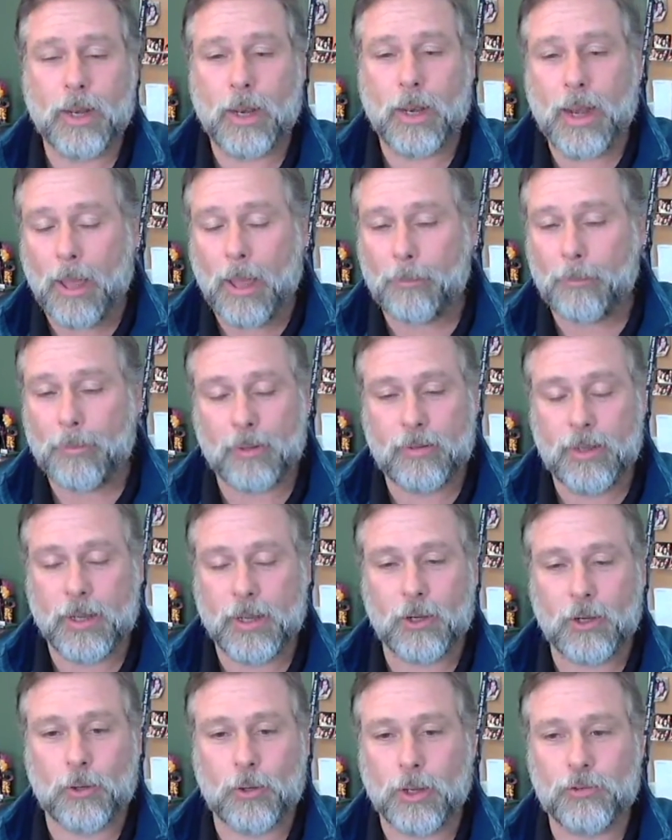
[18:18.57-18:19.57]
And I'm happy to
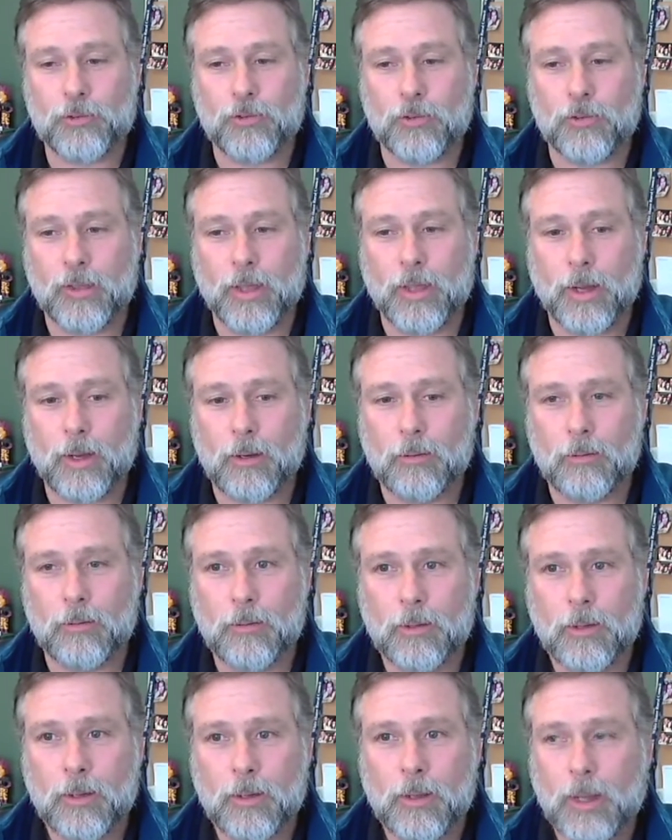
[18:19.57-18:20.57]
take your questions there.
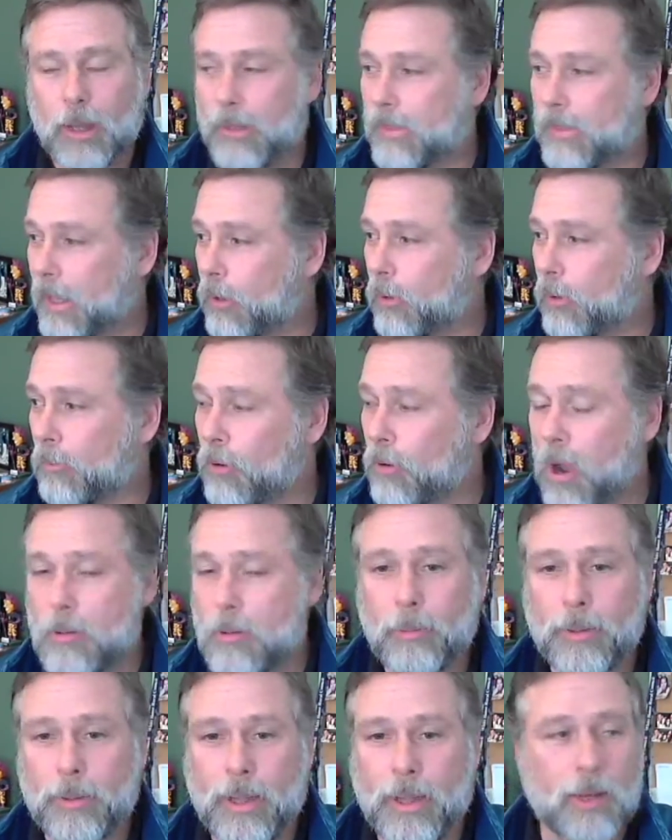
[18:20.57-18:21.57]
I think we're
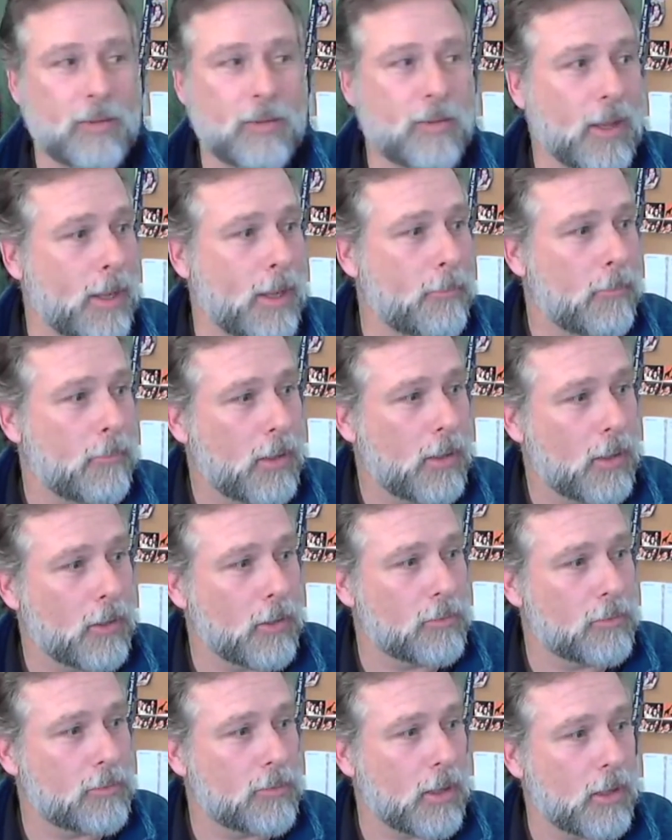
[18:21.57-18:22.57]
probably out of time.
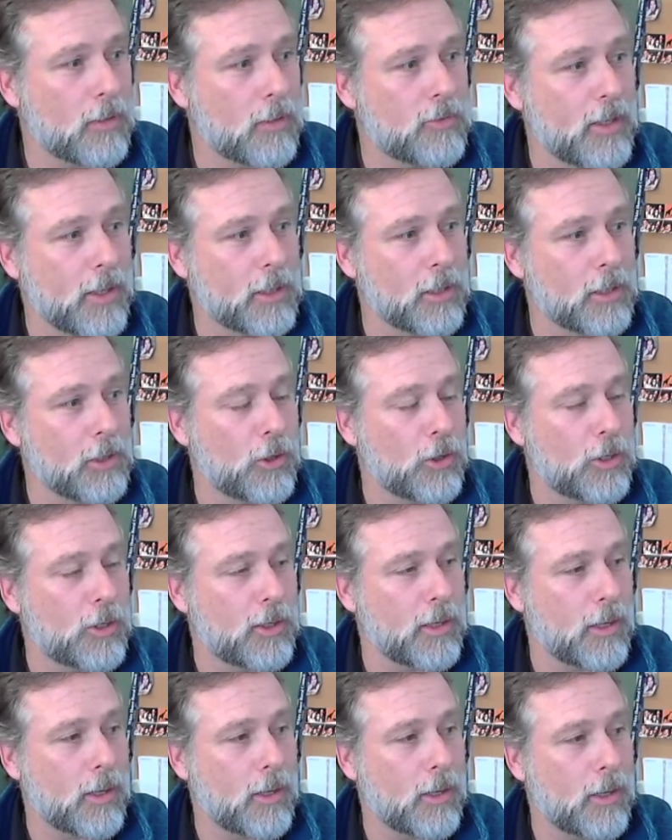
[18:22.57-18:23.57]
I'll take a
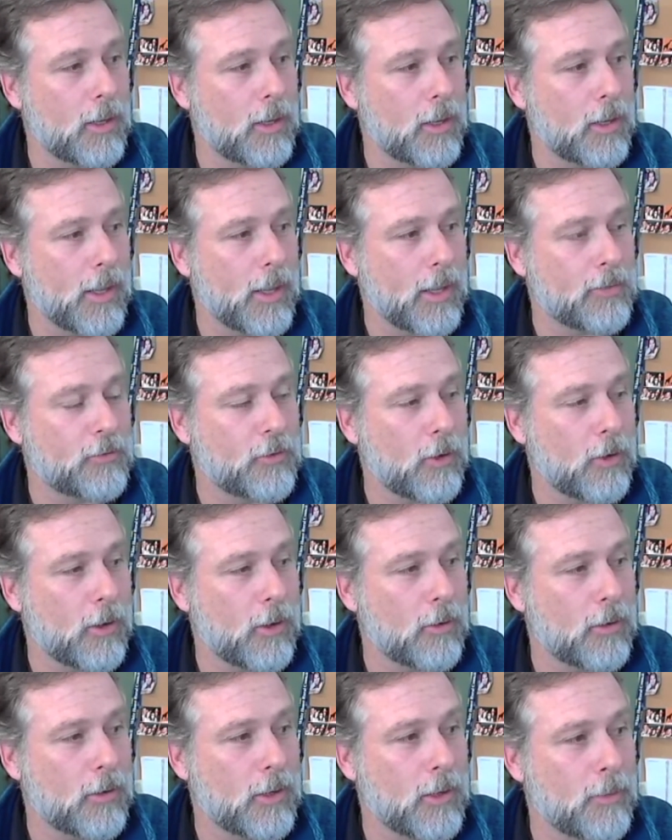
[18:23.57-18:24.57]
look at
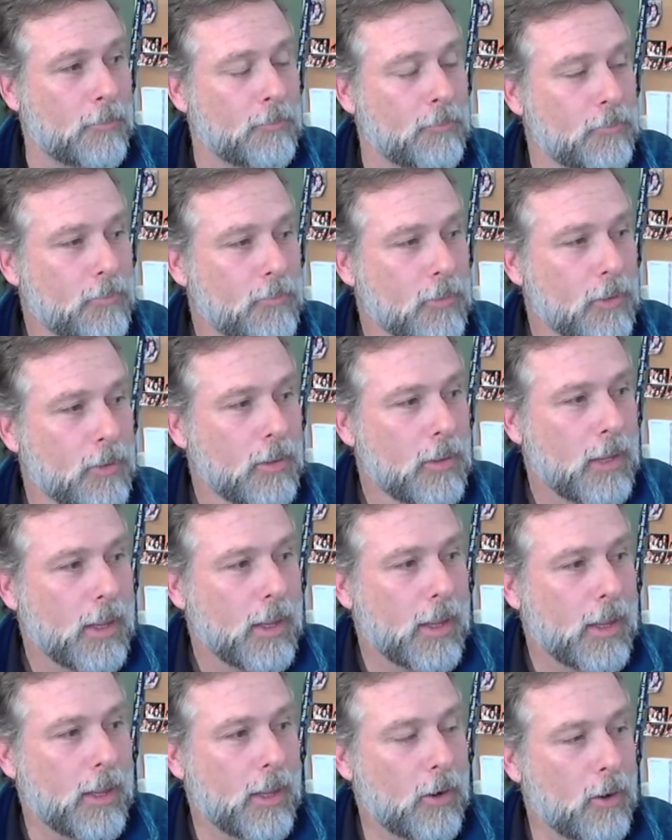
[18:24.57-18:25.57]
our
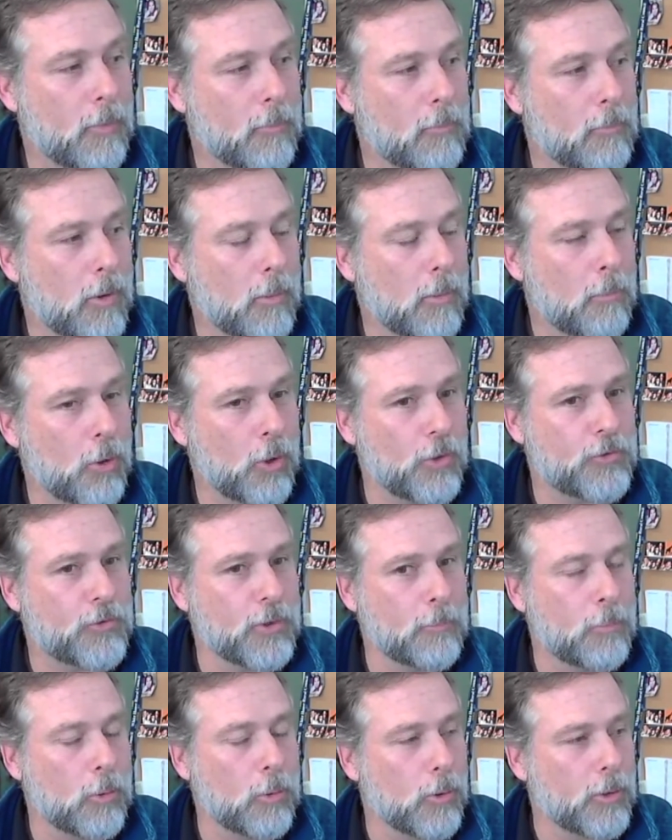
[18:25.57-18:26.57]

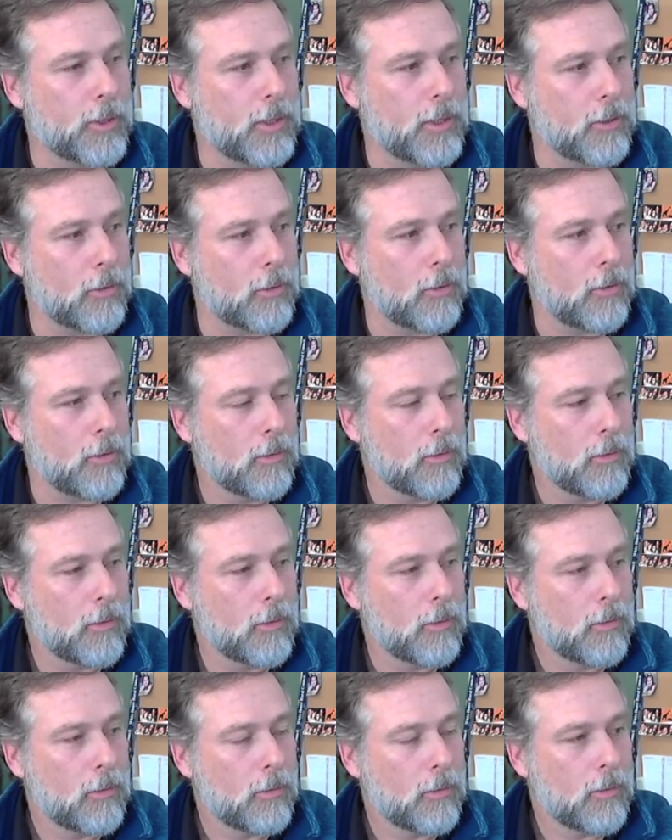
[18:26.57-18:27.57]
bulletin board here.
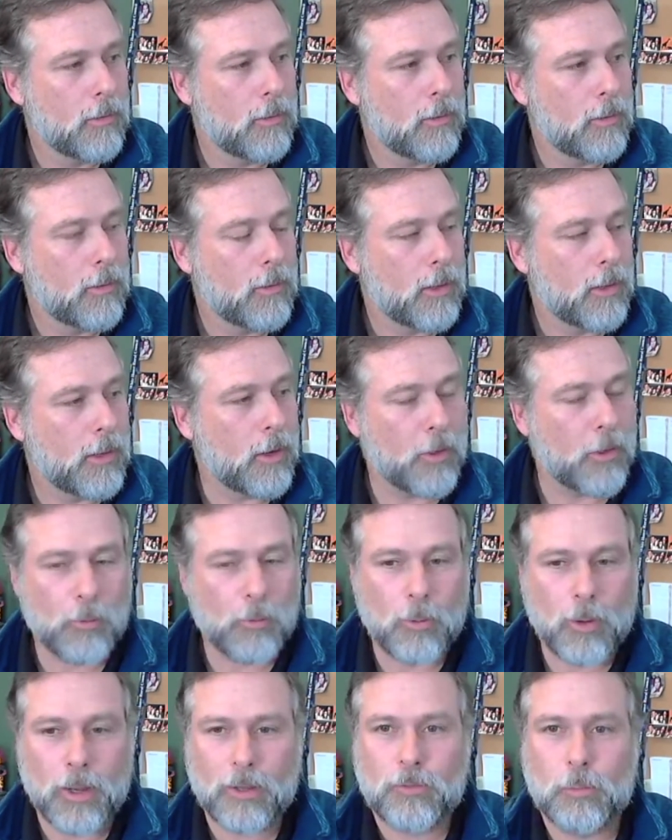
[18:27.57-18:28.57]
And
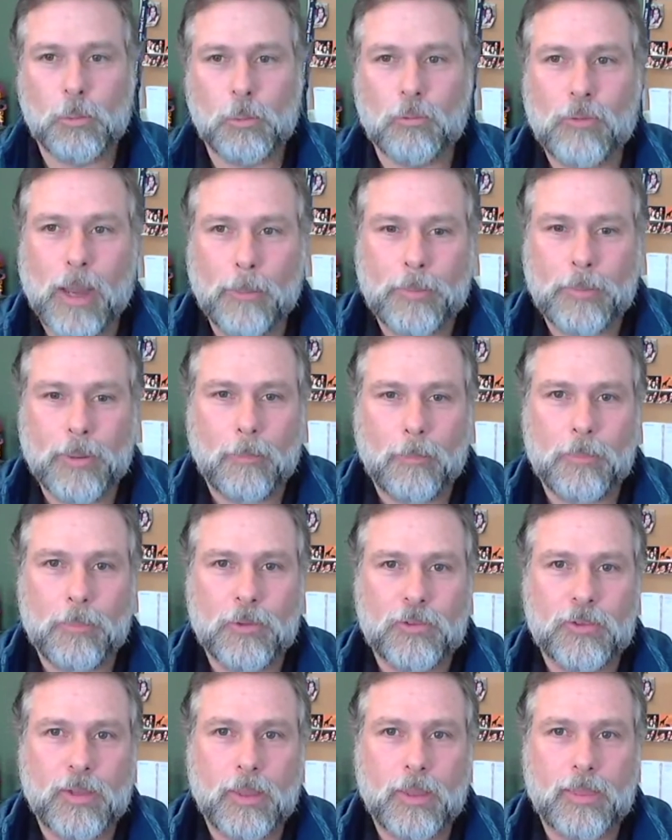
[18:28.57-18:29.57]
otherwise, we'll wrap it up
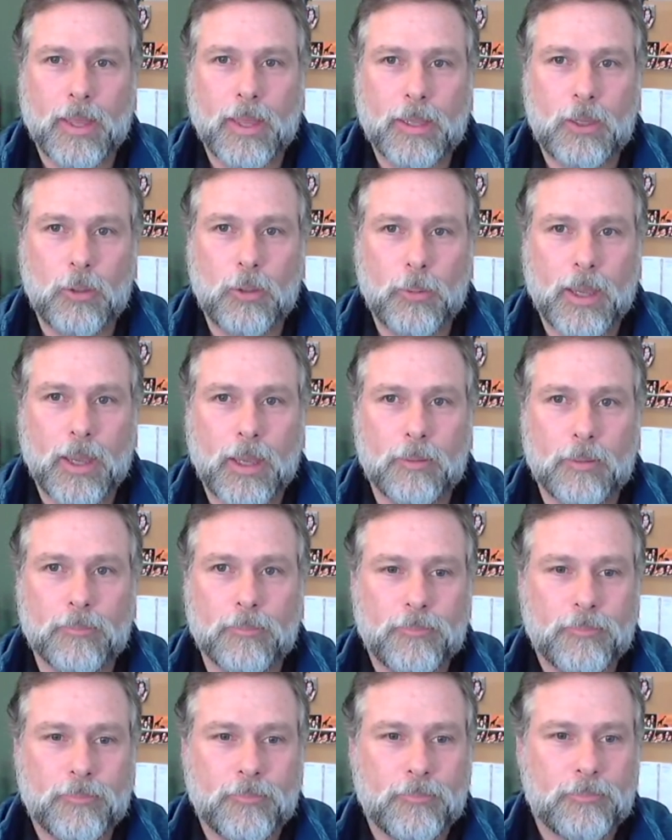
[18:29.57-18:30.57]
and say thank you
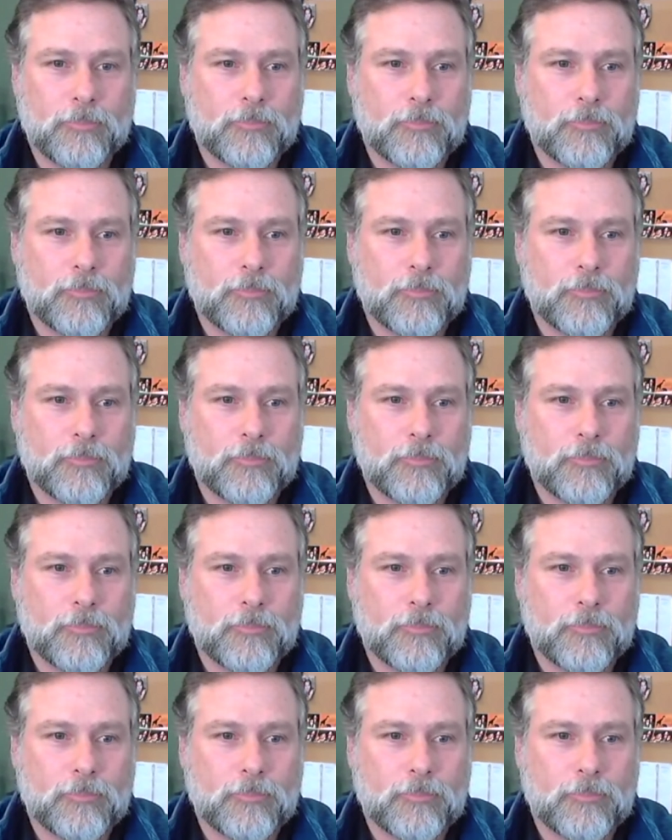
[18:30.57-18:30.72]
again.